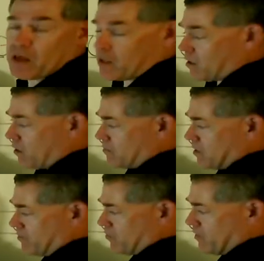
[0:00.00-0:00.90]
in a
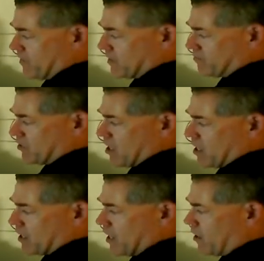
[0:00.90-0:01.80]
previous block
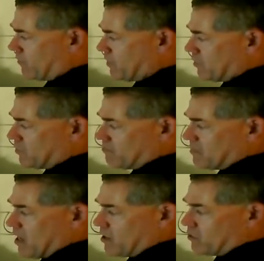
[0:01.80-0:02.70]
how then to
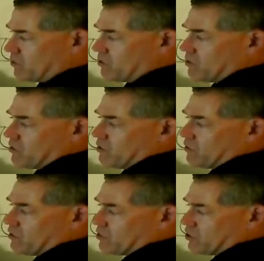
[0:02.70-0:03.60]
model
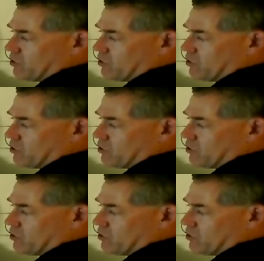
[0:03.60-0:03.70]
the shear